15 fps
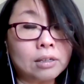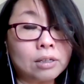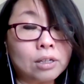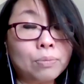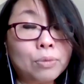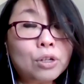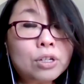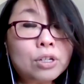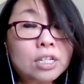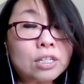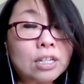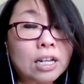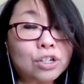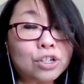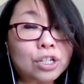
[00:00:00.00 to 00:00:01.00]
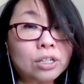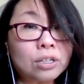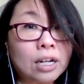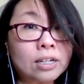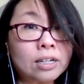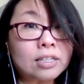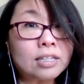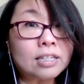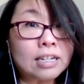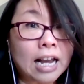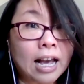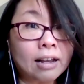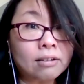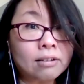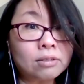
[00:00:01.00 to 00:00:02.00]
communities actually
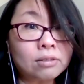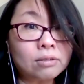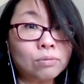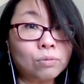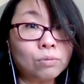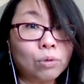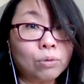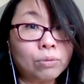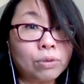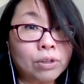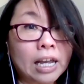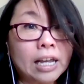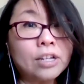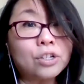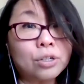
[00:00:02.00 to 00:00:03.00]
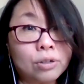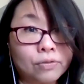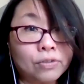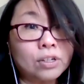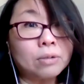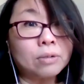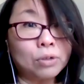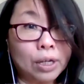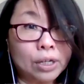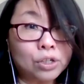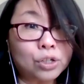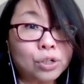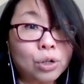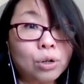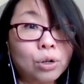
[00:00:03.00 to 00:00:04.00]
understand what the nature of the
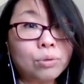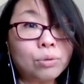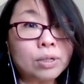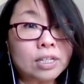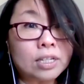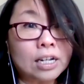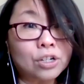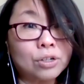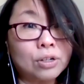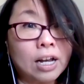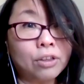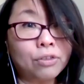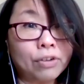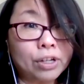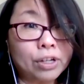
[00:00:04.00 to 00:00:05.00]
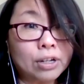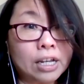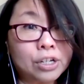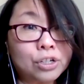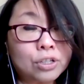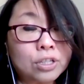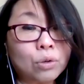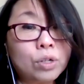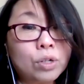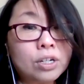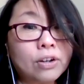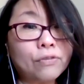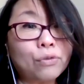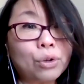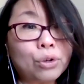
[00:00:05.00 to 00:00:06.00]
WHO, international health regulations. I wondered
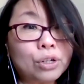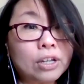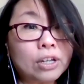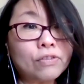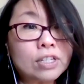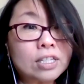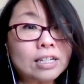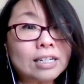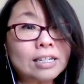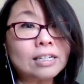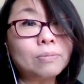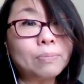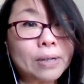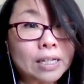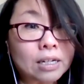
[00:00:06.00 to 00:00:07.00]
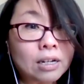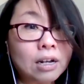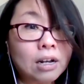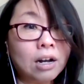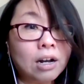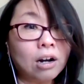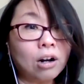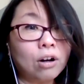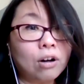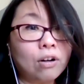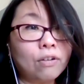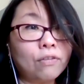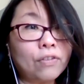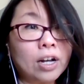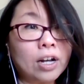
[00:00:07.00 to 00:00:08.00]
if we could give us a little bit
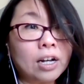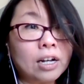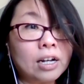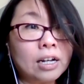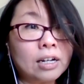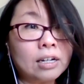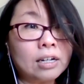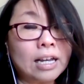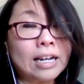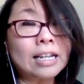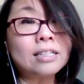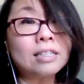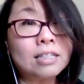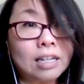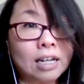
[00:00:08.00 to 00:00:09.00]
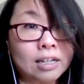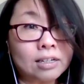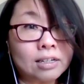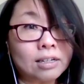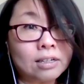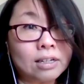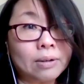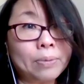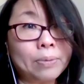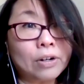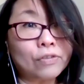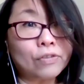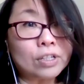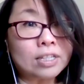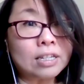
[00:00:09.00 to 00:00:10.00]
of an insight, a bit
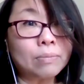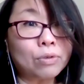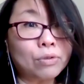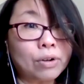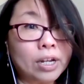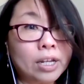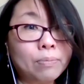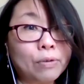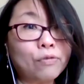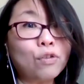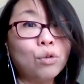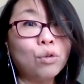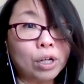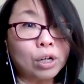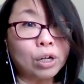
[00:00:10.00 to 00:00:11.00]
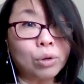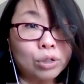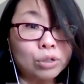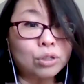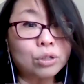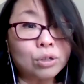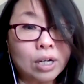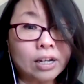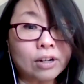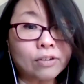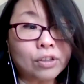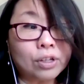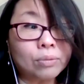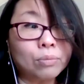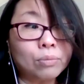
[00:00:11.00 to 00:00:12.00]
of a summary before we go on to kind of
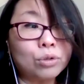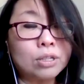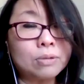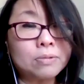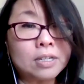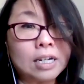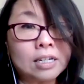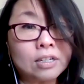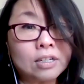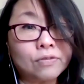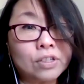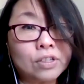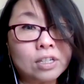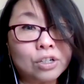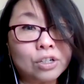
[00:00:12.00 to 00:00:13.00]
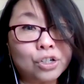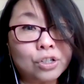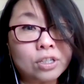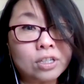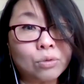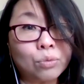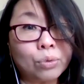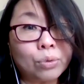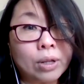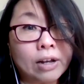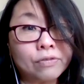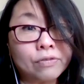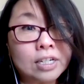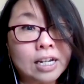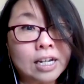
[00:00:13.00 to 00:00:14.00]
the more substantive discussions that we'll have
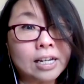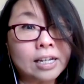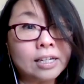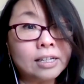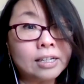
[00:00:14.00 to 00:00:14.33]
today.